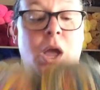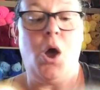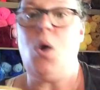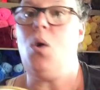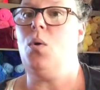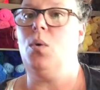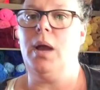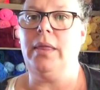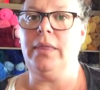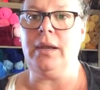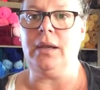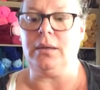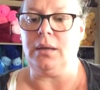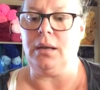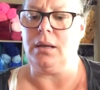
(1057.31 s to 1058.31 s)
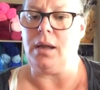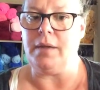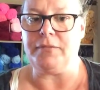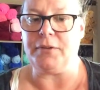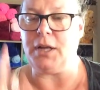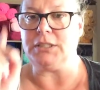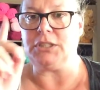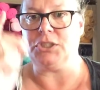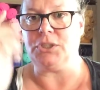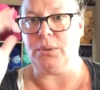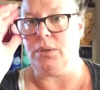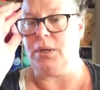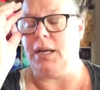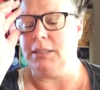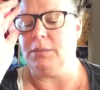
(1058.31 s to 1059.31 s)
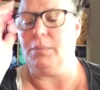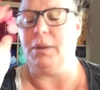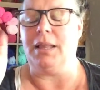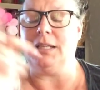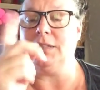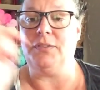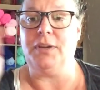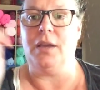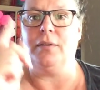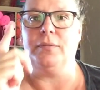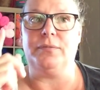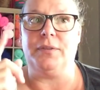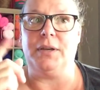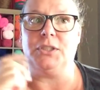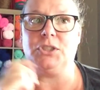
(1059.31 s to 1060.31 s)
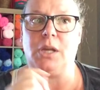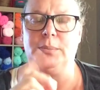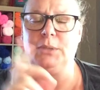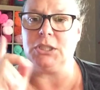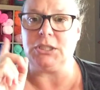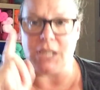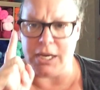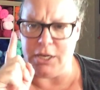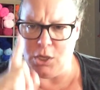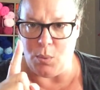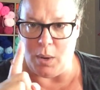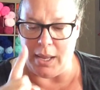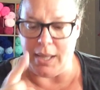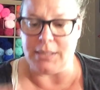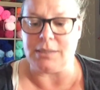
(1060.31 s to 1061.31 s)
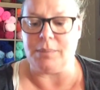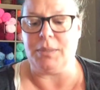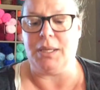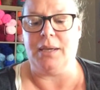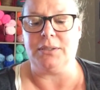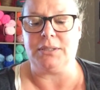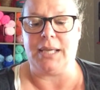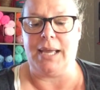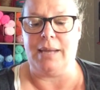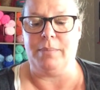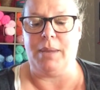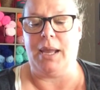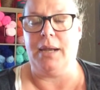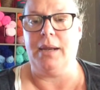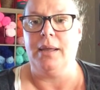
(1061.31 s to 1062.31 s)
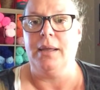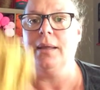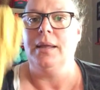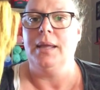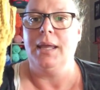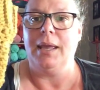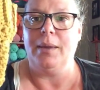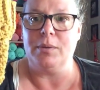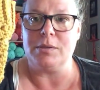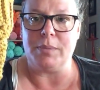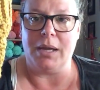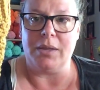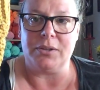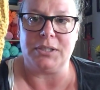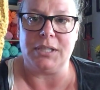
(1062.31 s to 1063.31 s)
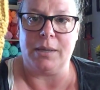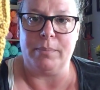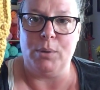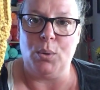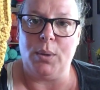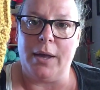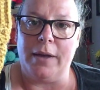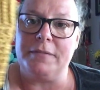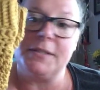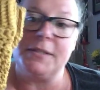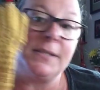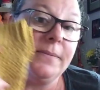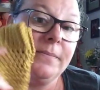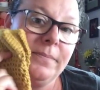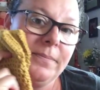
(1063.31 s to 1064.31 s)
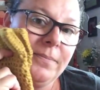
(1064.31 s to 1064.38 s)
Oh, and then I forgot to show you guys in my last video of finished objects. I knew I had something else I had made. It was my other set of boot cuffs.